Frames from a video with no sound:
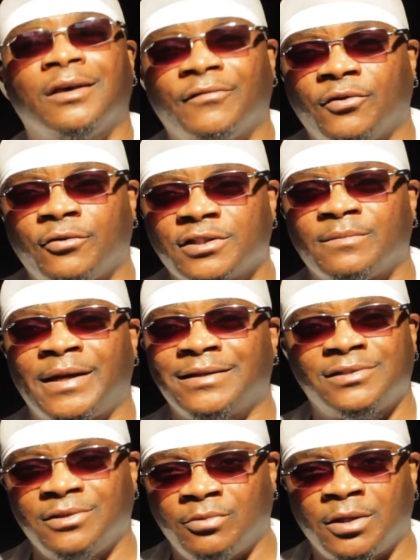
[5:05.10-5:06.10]
Of course, Mike
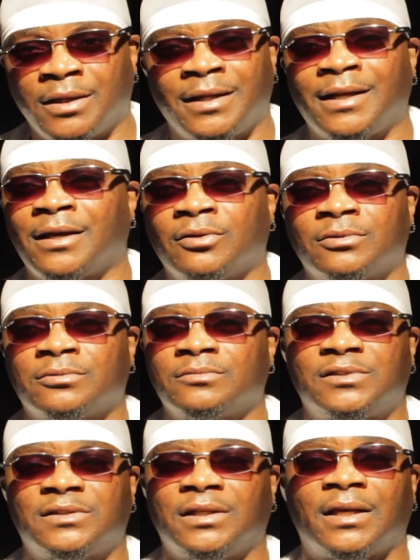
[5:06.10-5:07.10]
G won that. I don't
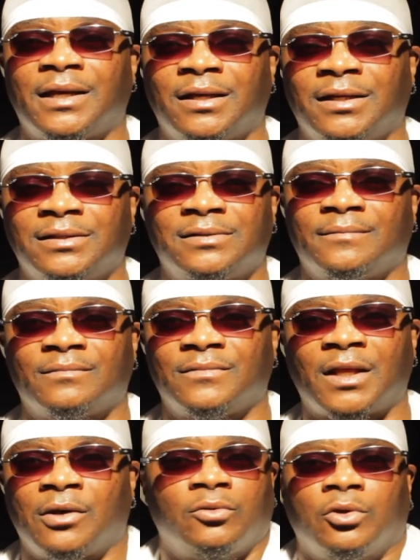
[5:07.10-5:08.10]
see how they.
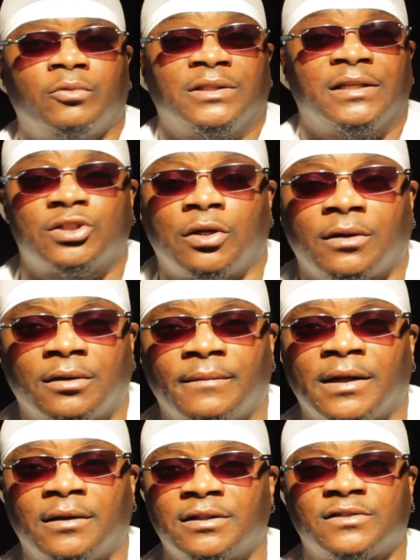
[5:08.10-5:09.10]
I don't know what they talking
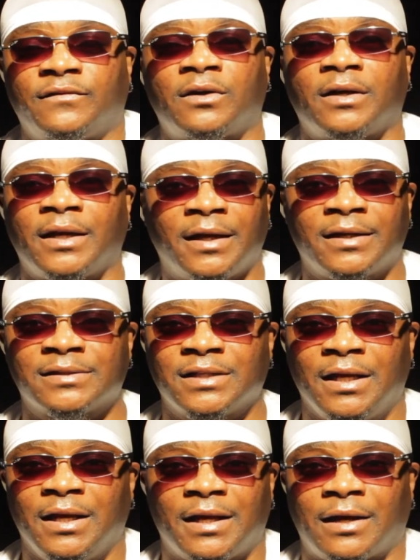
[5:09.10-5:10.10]
about as far as
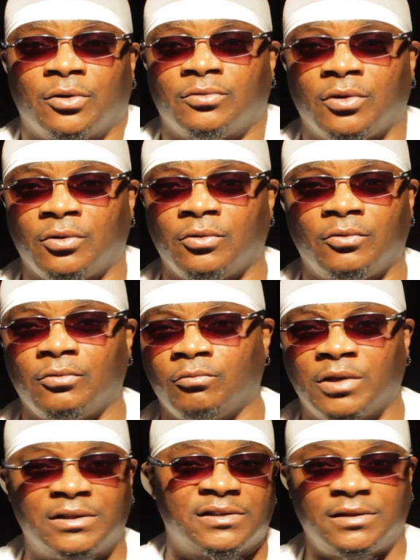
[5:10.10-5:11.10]
I don't know
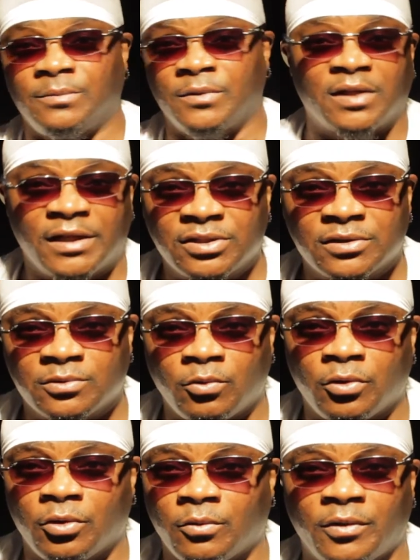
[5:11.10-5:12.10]
what the stipulations
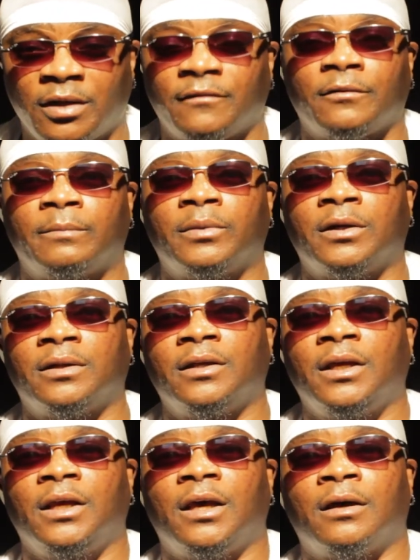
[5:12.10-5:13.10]
were or whatever. But
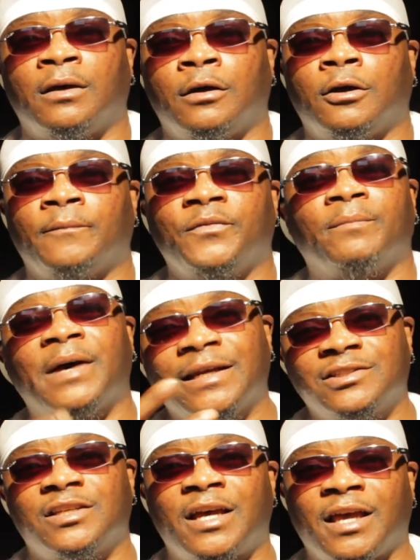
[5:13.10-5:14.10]
um,
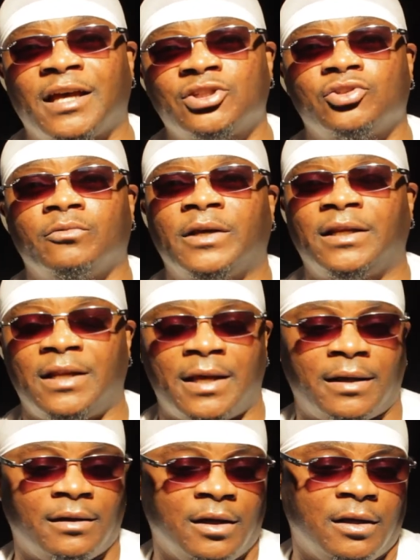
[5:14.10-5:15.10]
Mike G, I got you winning
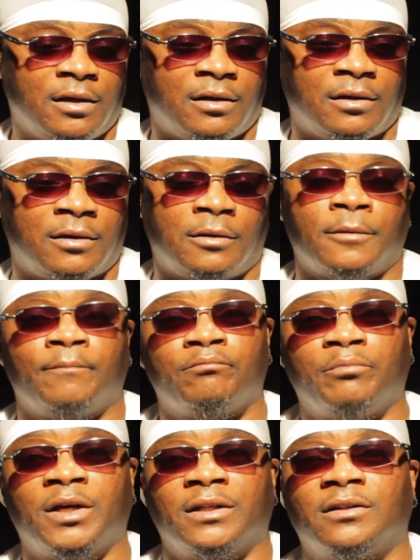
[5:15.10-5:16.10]
that. Um,
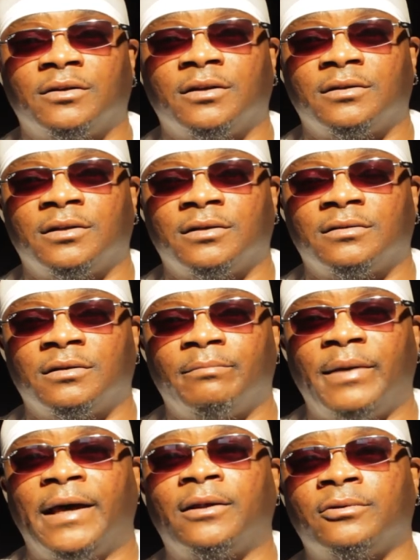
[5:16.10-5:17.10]
but the the the
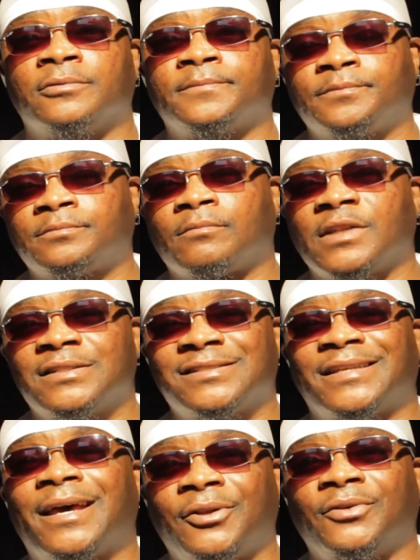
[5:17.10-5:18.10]
battle
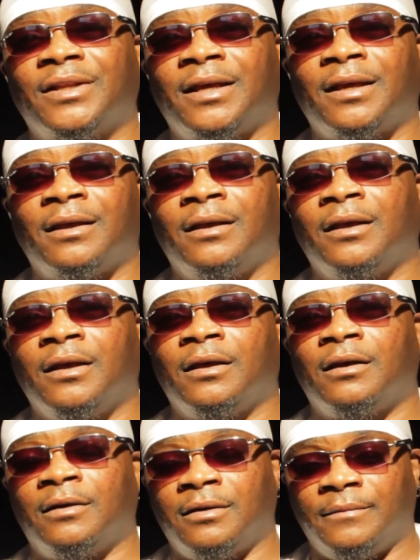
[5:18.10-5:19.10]
Saturday
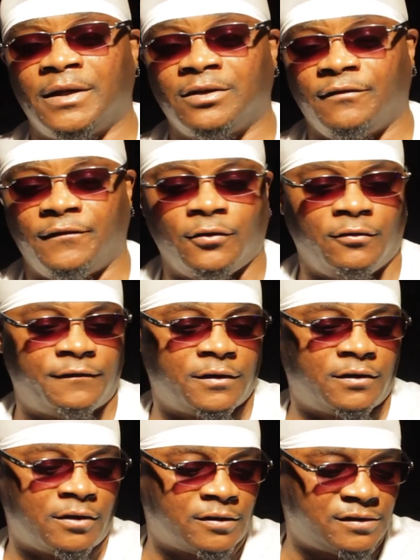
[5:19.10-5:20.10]
um, at the Food for
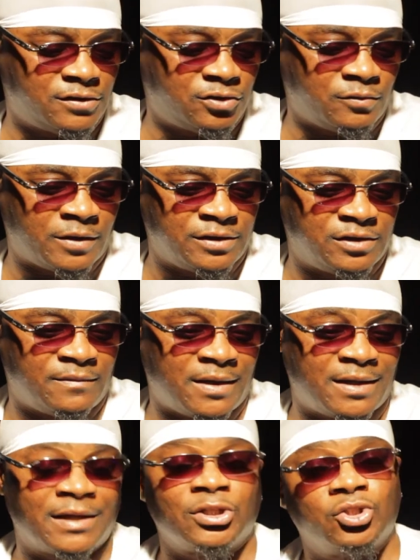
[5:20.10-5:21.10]
Thought situation,
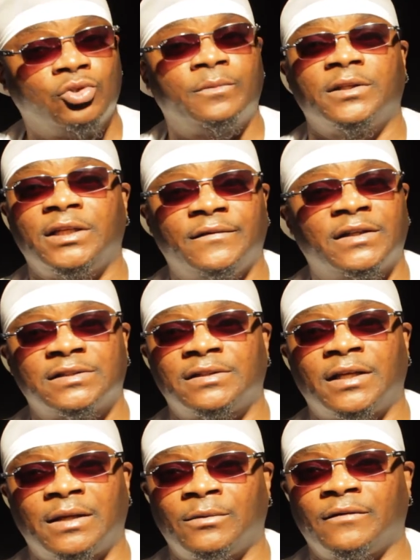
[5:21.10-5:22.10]
man. I do believe that's the
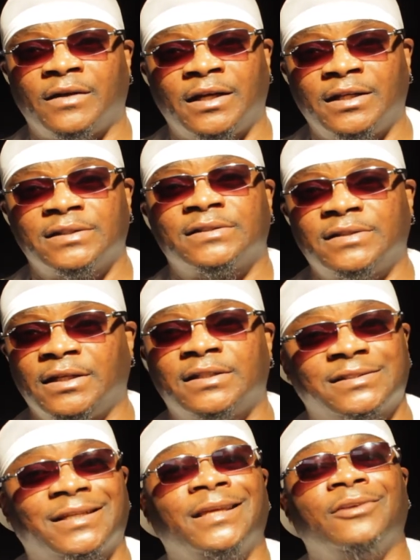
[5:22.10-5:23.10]
name of it. I didn't see it.
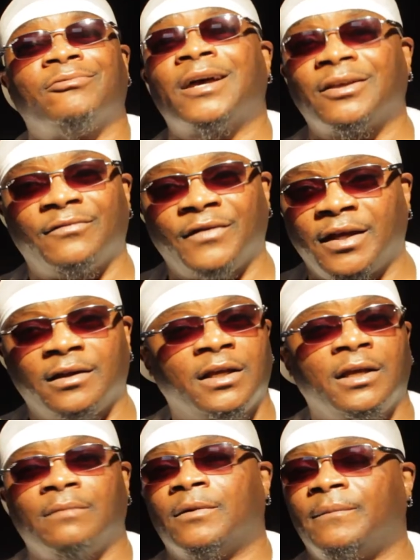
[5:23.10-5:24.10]
It's the Heatrock event.
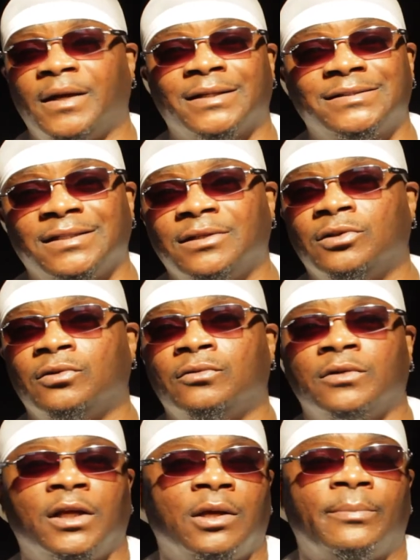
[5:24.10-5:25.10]
My man T. Lou,
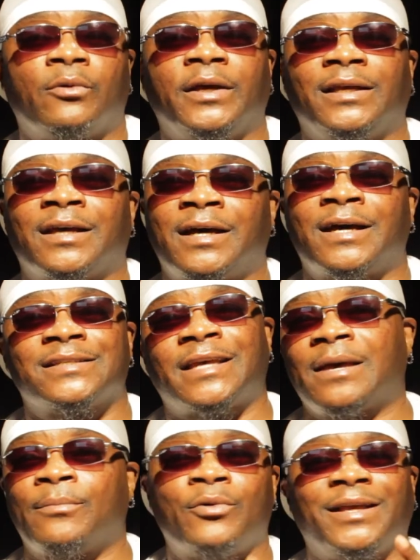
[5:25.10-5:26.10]
Point Guys,
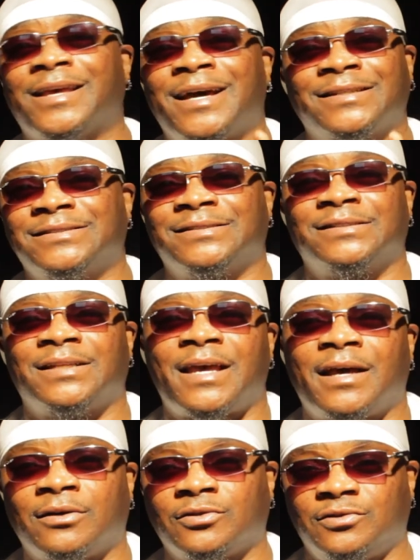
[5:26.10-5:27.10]
had Point Goddesses in the
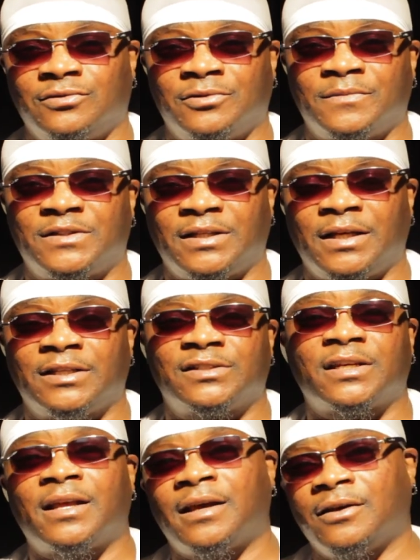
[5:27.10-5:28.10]
house. You know what I'm saying?
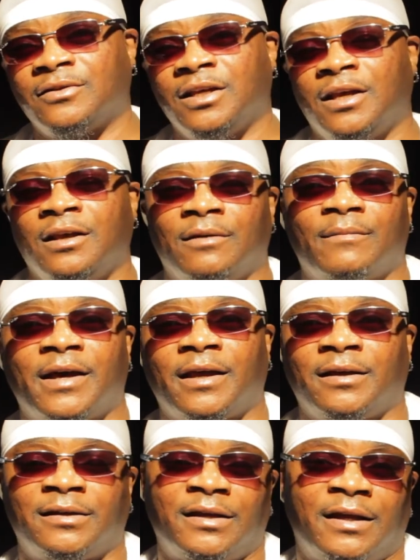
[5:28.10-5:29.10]
Shout out
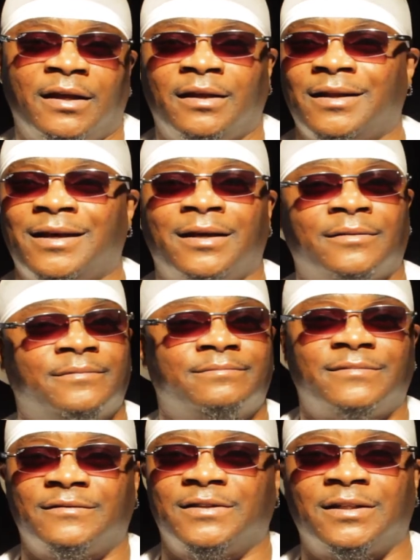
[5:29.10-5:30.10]
Maya and uh,
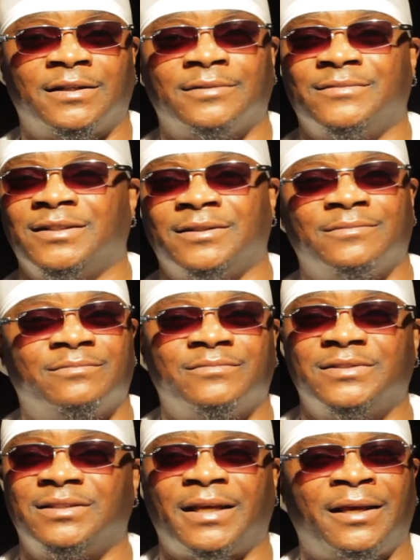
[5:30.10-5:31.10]
um, the,
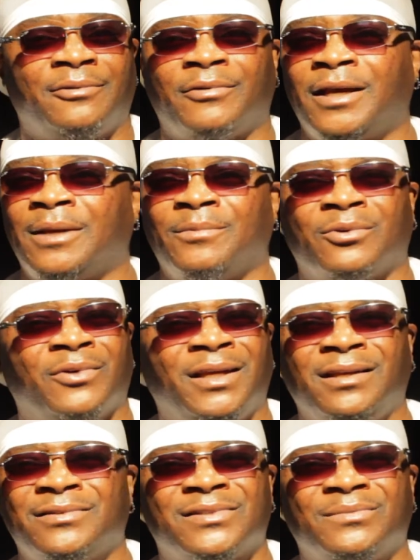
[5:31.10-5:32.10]
Arab
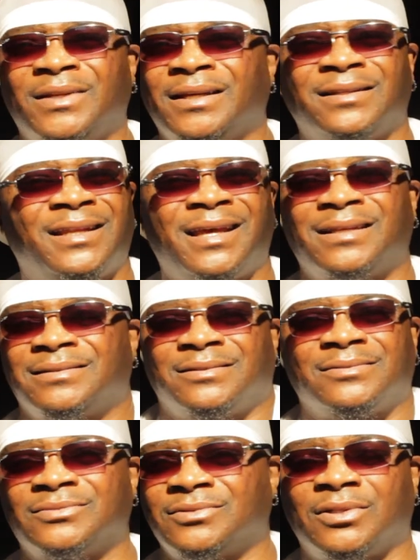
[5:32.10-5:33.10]
Queen, something like that. I
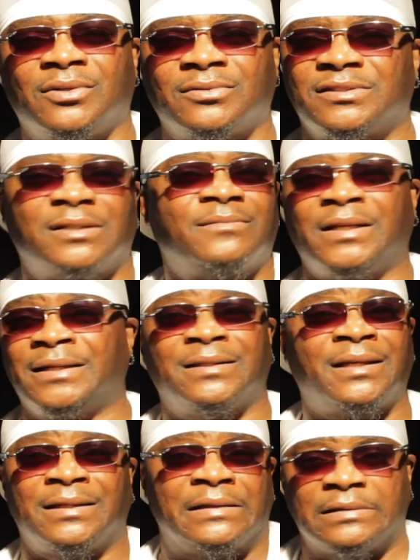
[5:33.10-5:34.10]
don't know, something like
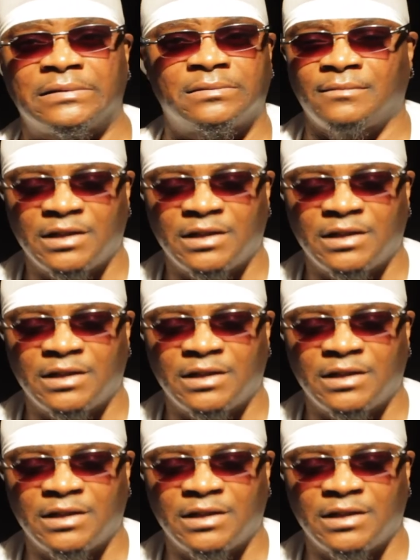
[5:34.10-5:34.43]
that. Yeah.